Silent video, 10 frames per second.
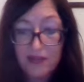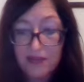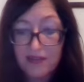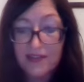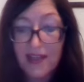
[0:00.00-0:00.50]

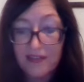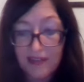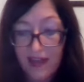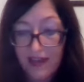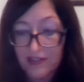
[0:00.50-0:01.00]

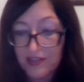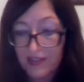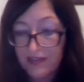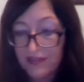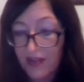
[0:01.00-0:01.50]
cellular
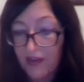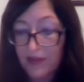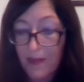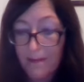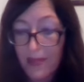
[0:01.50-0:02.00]
energy. So
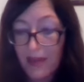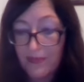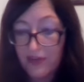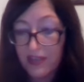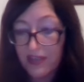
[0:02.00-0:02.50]

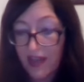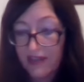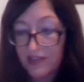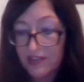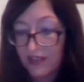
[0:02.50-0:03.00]
memory,
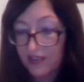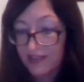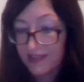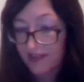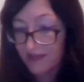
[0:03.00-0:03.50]
energy, and
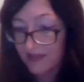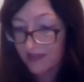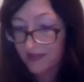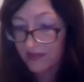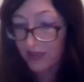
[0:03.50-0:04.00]

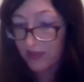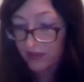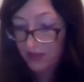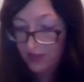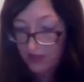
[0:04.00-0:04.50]
identity. So
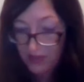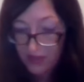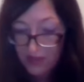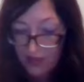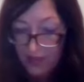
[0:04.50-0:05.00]

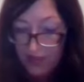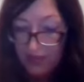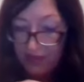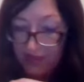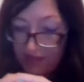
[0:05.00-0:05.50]

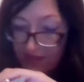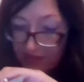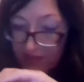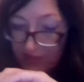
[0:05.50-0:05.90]
let's just